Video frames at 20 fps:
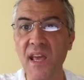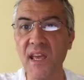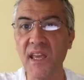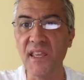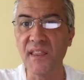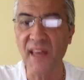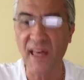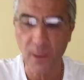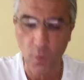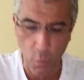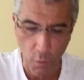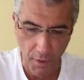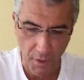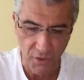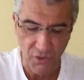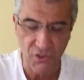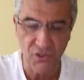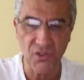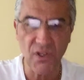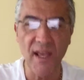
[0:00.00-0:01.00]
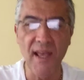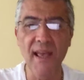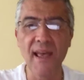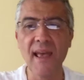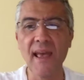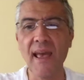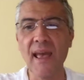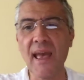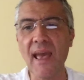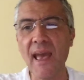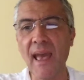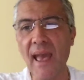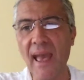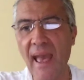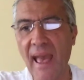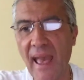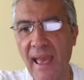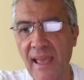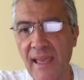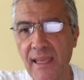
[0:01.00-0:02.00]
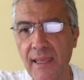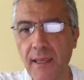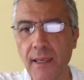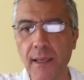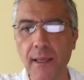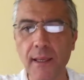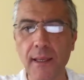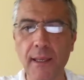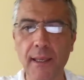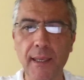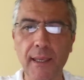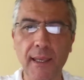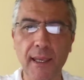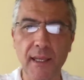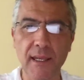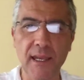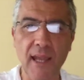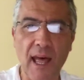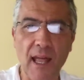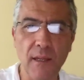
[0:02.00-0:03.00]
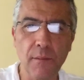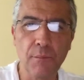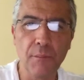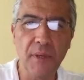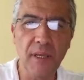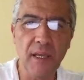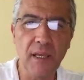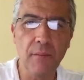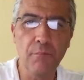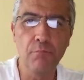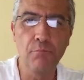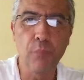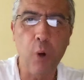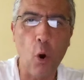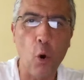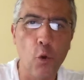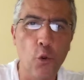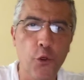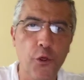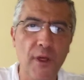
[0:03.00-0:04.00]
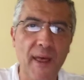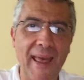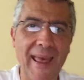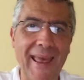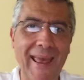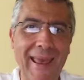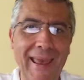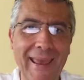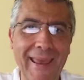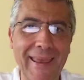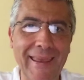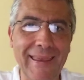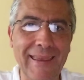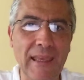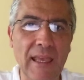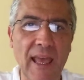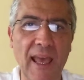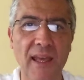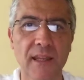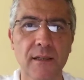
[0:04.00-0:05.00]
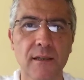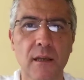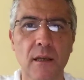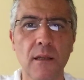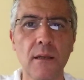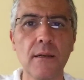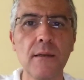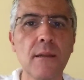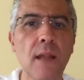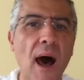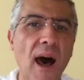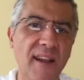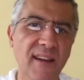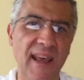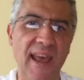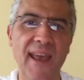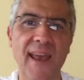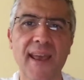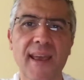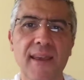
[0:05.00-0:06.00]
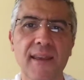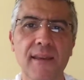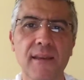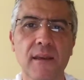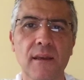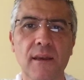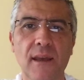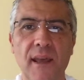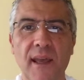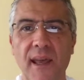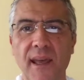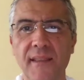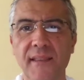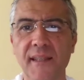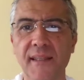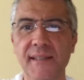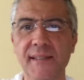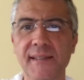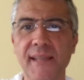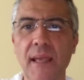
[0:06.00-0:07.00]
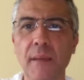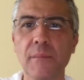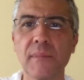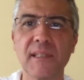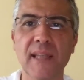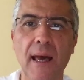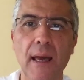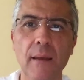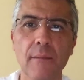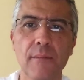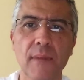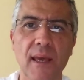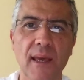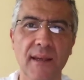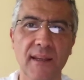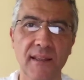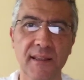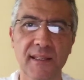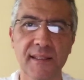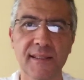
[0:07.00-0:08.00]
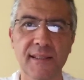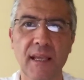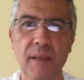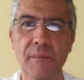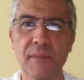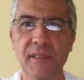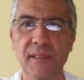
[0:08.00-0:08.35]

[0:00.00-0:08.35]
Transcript: In other words, A cannot be both A and not A at the same time and in the same